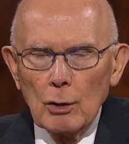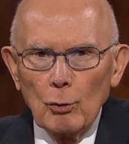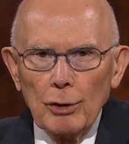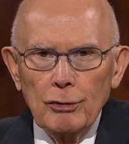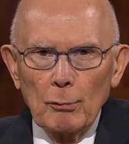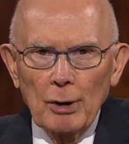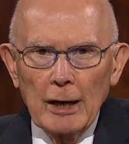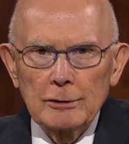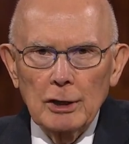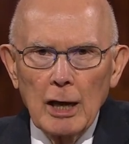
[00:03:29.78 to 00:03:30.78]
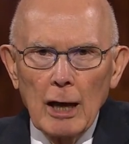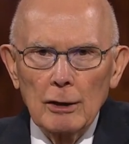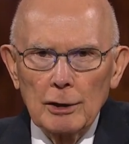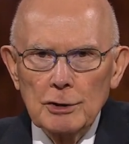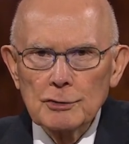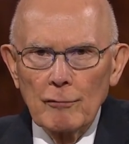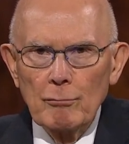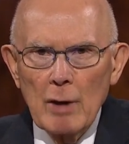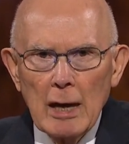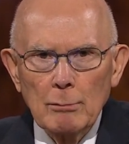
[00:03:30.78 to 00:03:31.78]
with the practicalities of
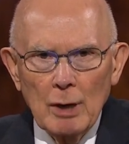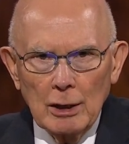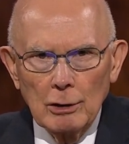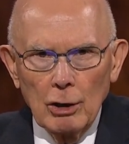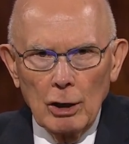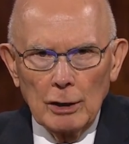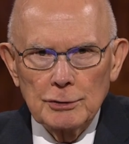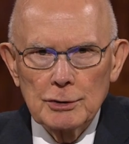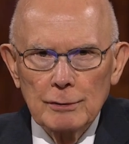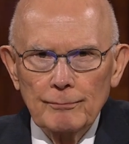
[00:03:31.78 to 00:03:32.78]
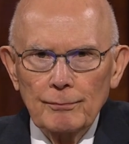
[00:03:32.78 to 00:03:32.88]
man-made laws.